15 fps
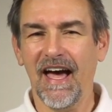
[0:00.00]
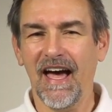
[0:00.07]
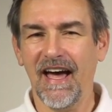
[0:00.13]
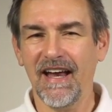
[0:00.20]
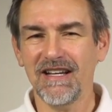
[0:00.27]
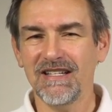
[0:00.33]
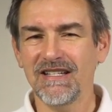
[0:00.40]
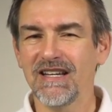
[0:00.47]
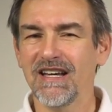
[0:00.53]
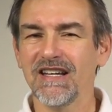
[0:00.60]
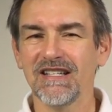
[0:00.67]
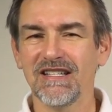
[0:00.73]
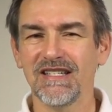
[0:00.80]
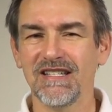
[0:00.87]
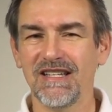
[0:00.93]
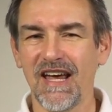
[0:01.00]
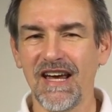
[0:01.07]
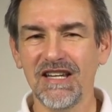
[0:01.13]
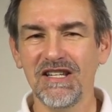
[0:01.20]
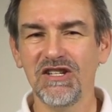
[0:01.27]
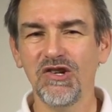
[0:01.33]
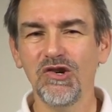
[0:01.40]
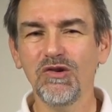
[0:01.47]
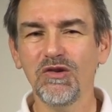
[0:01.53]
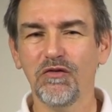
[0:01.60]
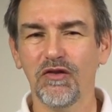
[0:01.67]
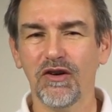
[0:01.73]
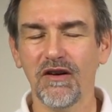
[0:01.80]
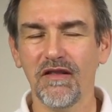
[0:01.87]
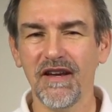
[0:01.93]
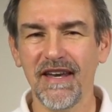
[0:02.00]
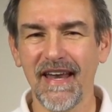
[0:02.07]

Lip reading: And stay tuned for the